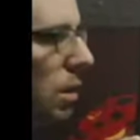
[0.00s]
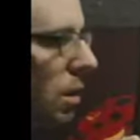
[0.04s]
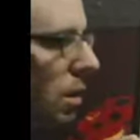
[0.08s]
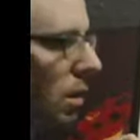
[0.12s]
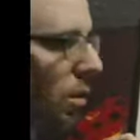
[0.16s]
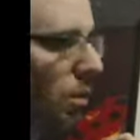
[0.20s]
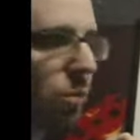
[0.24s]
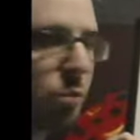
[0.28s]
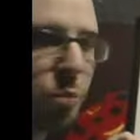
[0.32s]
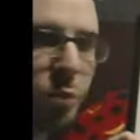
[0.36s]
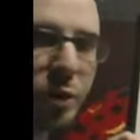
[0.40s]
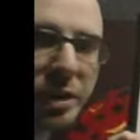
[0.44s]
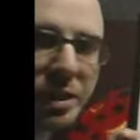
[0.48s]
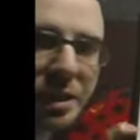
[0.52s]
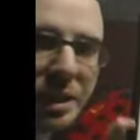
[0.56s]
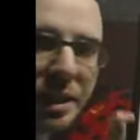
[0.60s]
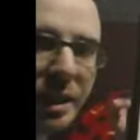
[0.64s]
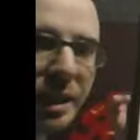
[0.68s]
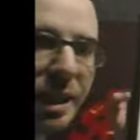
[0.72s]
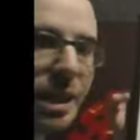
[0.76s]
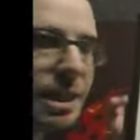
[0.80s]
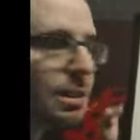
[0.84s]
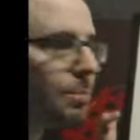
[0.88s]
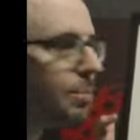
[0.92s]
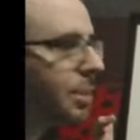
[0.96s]
which
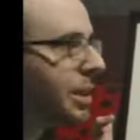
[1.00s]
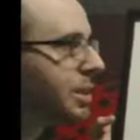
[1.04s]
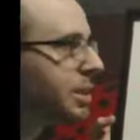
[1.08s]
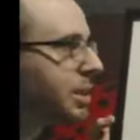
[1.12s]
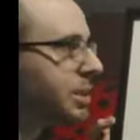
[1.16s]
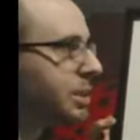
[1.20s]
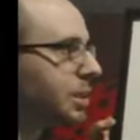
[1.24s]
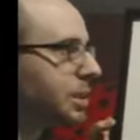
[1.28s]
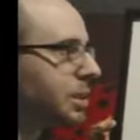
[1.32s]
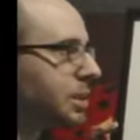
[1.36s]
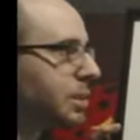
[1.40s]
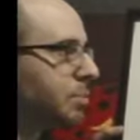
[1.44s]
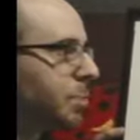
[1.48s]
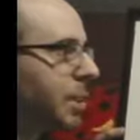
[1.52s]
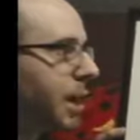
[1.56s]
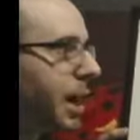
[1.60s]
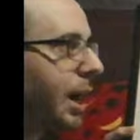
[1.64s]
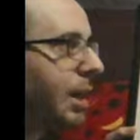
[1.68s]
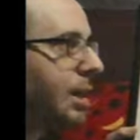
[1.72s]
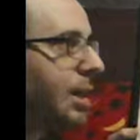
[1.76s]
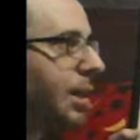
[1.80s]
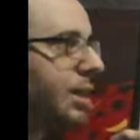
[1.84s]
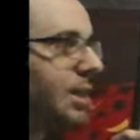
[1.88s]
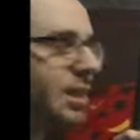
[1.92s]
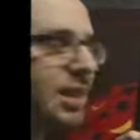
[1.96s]
leads me to suspect
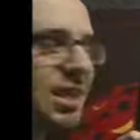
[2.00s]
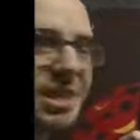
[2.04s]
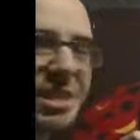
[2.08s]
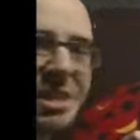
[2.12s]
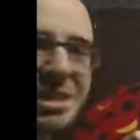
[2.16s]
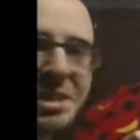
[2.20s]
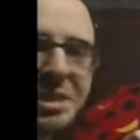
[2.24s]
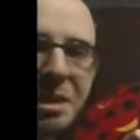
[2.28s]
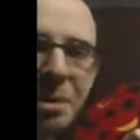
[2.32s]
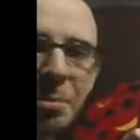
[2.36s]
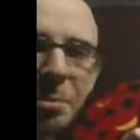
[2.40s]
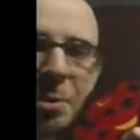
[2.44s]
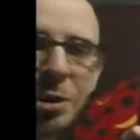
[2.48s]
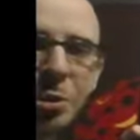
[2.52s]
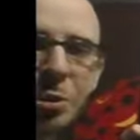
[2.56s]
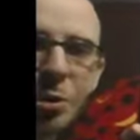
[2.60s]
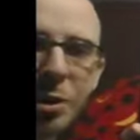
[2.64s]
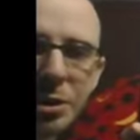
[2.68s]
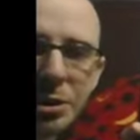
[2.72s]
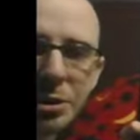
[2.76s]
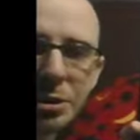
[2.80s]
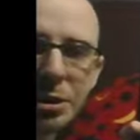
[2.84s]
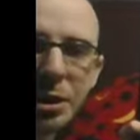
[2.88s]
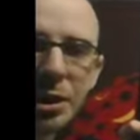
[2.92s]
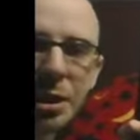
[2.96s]
that this similar one
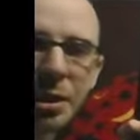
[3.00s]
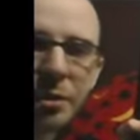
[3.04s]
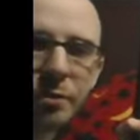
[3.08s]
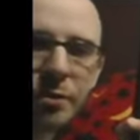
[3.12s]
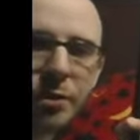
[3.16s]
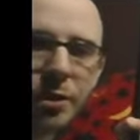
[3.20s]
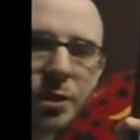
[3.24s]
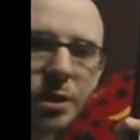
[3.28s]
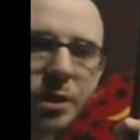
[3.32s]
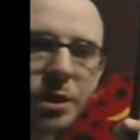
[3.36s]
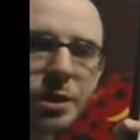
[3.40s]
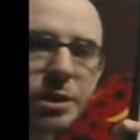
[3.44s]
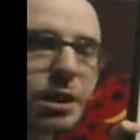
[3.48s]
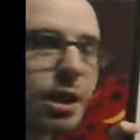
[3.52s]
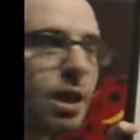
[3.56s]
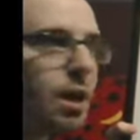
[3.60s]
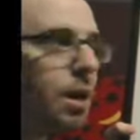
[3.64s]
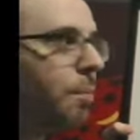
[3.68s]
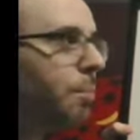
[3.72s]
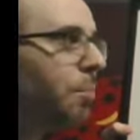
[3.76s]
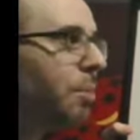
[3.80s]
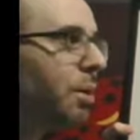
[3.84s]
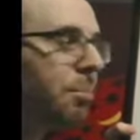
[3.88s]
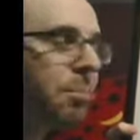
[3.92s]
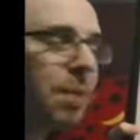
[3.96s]
should converge,
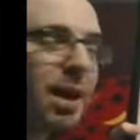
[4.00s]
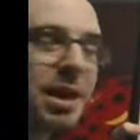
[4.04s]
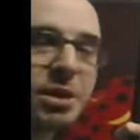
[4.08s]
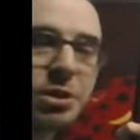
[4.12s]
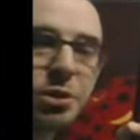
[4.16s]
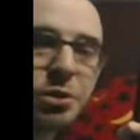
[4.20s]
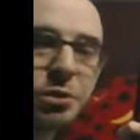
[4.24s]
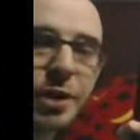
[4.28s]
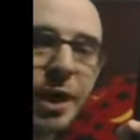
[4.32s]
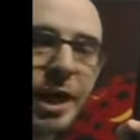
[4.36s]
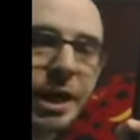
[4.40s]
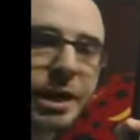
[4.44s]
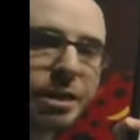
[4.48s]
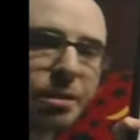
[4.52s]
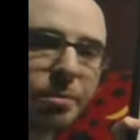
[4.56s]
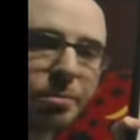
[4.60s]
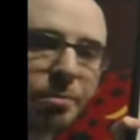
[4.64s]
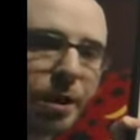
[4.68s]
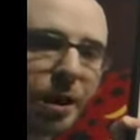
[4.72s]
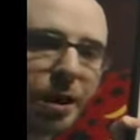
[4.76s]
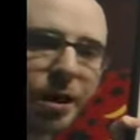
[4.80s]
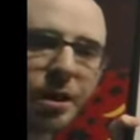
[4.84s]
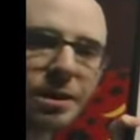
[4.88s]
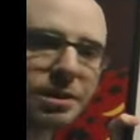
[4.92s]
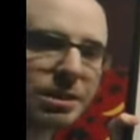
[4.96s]
but my direct
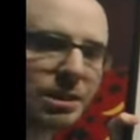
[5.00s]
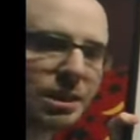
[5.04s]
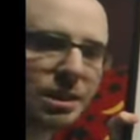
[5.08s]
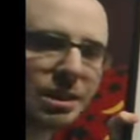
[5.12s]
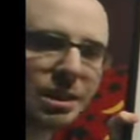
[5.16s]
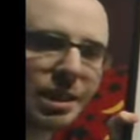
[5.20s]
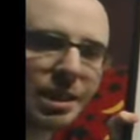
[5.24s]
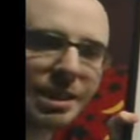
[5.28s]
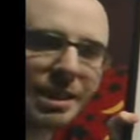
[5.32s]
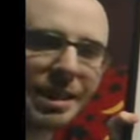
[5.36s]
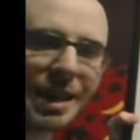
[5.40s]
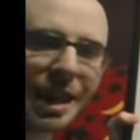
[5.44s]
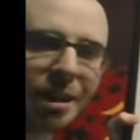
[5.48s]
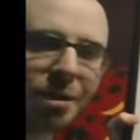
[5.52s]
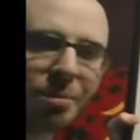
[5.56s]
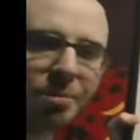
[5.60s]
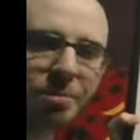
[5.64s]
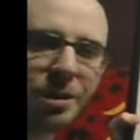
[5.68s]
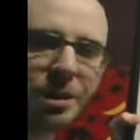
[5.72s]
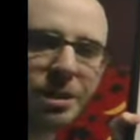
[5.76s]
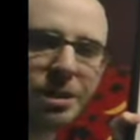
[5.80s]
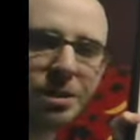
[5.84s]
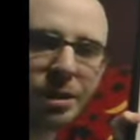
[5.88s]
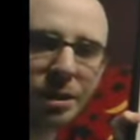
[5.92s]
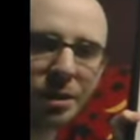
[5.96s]
comparison didn't help me
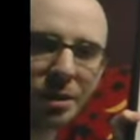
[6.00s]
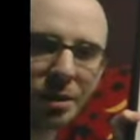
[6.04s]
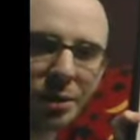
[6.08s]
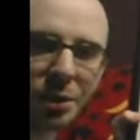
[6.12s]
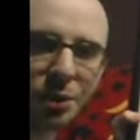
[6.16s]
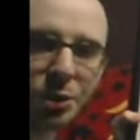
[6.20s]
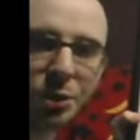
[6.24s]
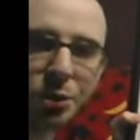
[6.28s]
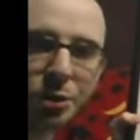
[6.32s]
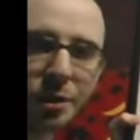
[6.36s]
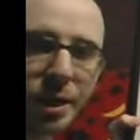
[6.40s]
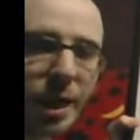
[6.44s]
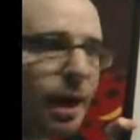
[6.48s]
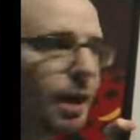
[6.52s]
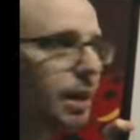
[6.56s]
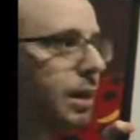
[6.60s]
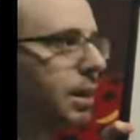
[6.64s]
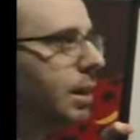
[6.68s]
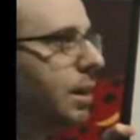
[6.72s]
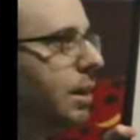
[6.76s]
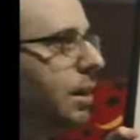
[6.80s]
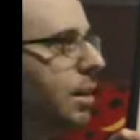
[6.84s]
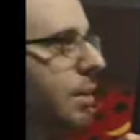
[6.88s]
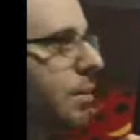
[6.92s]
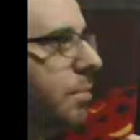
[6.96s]
to conclude that,
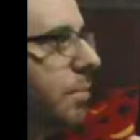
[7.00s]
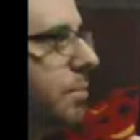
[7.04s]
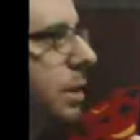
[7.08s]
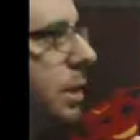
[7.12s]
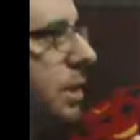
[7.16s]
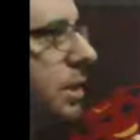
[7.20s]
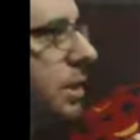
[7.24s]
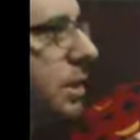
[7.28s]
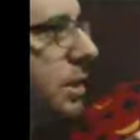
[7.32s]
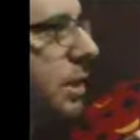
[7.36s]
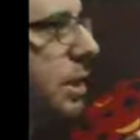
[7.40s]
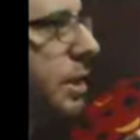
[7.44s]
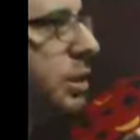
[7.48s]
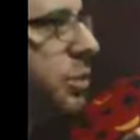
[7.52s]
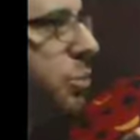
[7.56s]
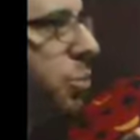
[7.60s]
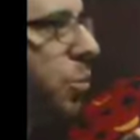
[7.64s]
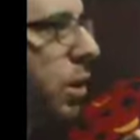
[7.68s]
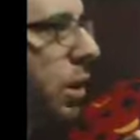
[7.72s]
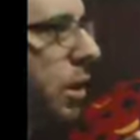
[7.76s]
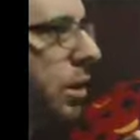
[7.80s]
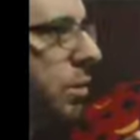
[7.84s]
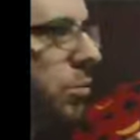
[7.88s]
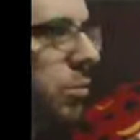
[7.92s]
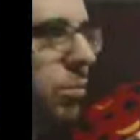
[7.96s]
because this
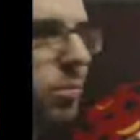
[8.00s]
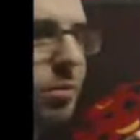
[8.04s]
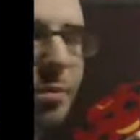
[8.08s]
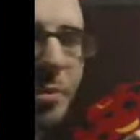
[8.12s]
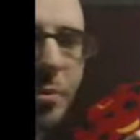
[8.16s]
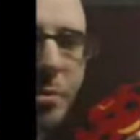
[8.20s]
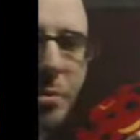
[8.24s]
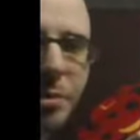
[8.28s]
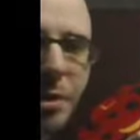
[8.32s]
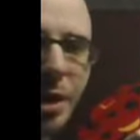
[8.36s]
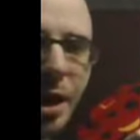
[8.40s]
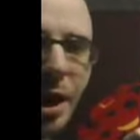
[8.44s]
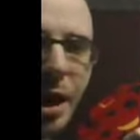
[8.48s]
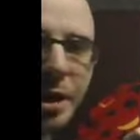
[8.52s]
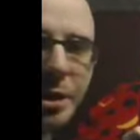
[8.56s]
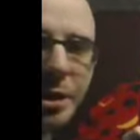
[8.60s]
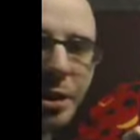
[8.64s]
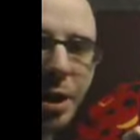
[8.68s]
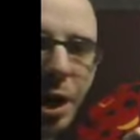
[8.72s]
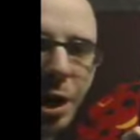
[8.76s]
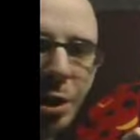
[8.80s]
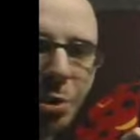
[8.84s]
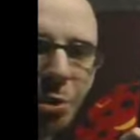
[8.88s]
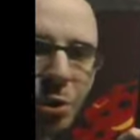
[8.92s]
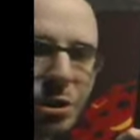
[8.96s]
one, the
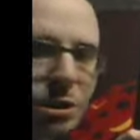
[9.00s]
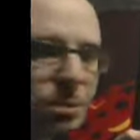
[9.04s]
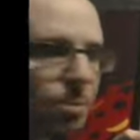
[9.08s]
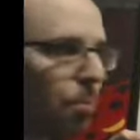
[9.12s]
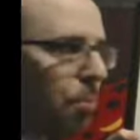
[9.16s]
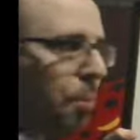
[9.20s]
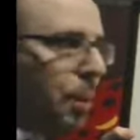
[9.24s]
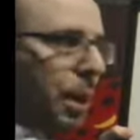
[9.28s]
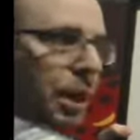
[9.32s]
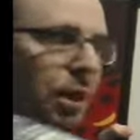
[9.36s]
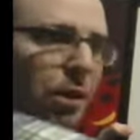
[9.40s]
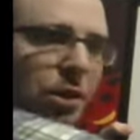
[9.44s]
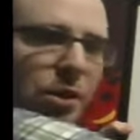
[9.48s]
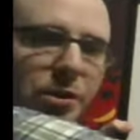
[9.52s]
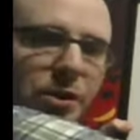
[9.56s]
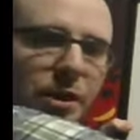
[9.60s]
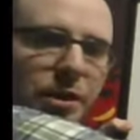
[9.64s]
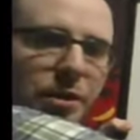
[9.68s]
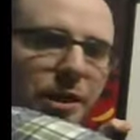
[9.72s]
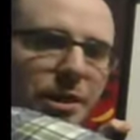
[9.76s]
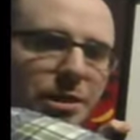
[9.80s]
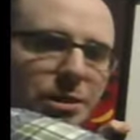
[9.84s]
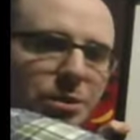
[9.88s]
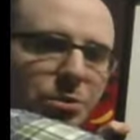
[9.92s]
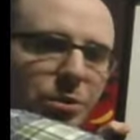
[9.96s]
unknown, was bigger than
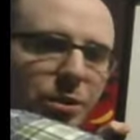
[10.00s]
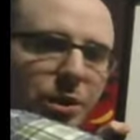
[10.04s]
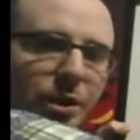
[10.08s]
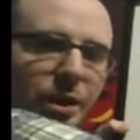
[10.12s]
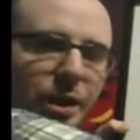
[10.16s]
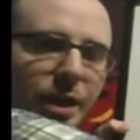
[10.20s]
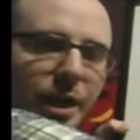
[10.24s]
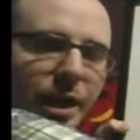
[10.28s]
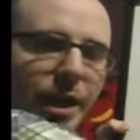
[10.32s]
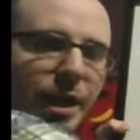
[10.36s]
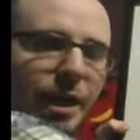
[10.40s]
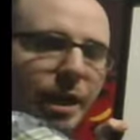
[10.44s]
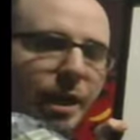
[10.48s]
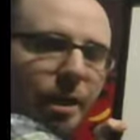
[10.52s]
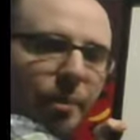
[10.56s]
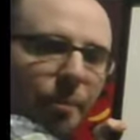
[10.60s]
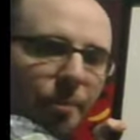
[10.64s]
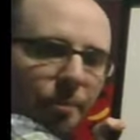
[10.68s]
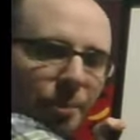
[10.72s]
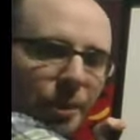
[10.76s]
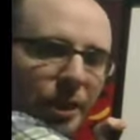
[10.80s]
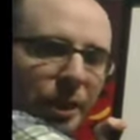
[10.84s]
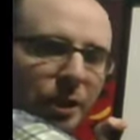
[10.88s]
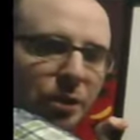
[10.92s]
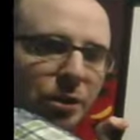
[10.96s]
this one, and
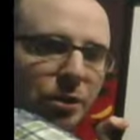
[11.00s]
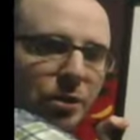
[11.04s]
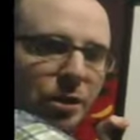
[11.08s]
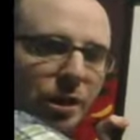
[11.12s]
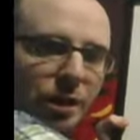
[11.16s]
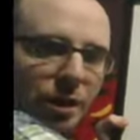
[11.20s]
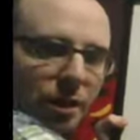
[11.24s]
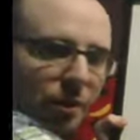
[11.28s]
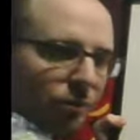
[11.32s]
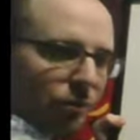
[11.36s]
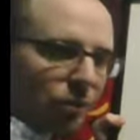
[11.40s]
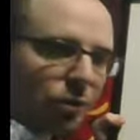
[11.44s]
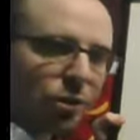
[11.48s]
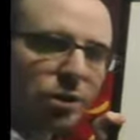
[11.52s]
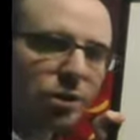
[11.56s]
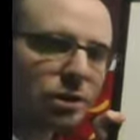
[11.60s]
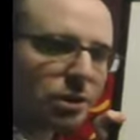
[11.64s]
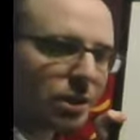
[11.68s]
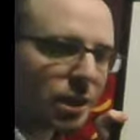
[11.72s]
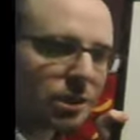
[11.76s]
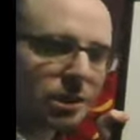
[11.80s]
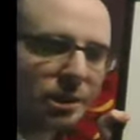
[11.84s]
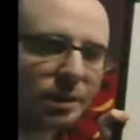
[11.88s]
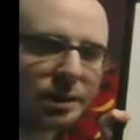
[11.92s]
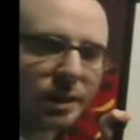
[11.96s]
bigger than converge
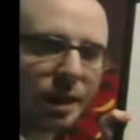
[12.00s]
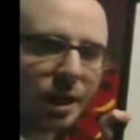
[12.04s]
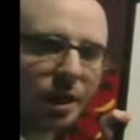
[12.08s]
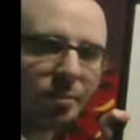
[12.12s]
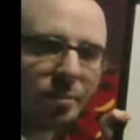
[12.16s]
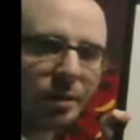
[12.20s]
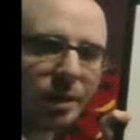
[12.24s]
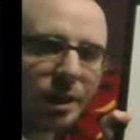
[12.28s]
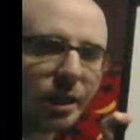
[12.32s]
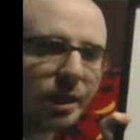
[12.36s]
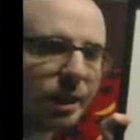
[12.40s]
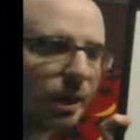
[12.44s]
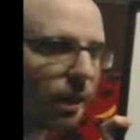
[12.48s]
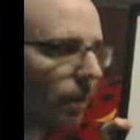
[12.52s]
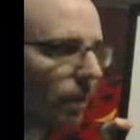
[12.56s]
doesn't tell me anything.